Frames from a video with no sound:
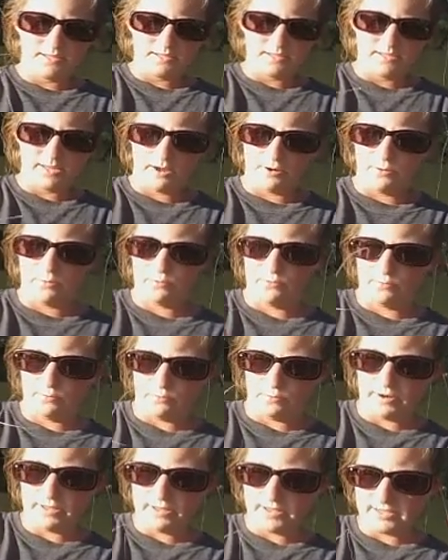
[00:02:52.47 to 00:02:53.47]
So
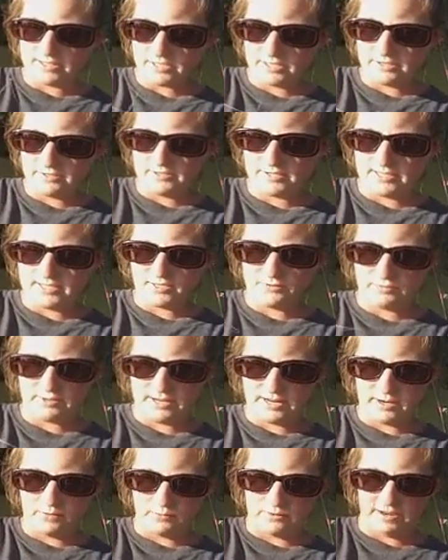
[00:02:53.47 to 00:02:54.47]
we like to use this
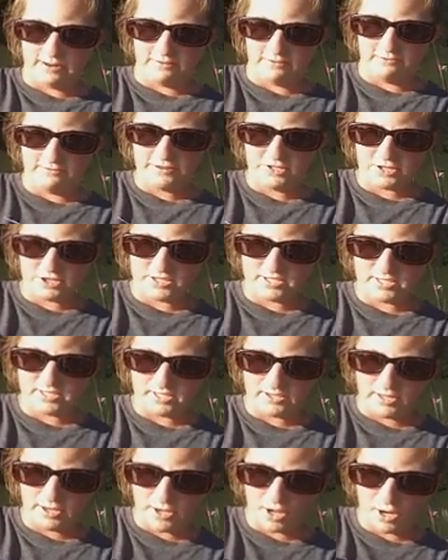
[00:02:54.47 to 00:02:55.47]
rig whenever fishing
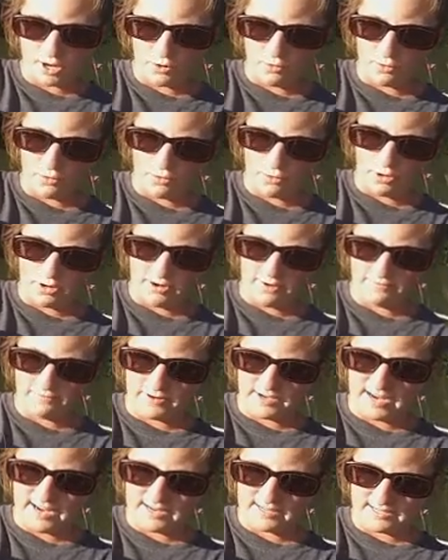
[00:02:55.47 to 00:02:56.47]
slow, or if
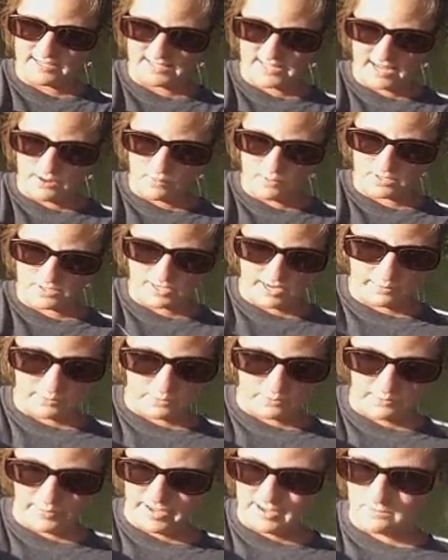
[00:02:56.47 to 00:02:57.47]
we can't decide what
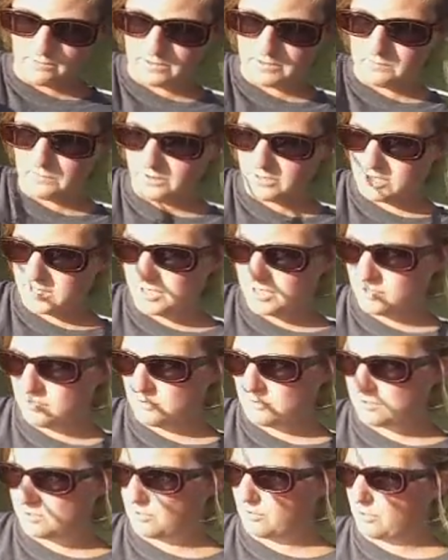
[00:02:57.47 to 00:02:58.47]
type of bait we want to
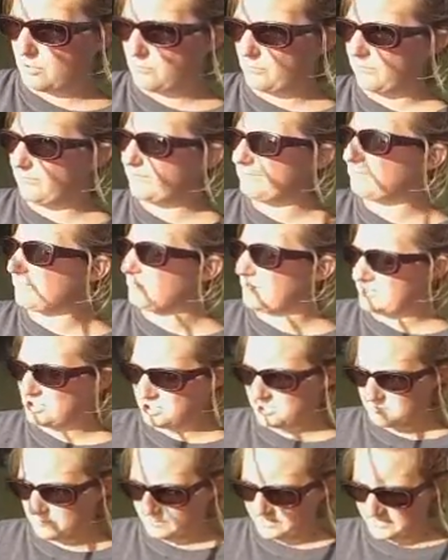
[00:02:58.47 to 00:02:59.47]
use, or if we just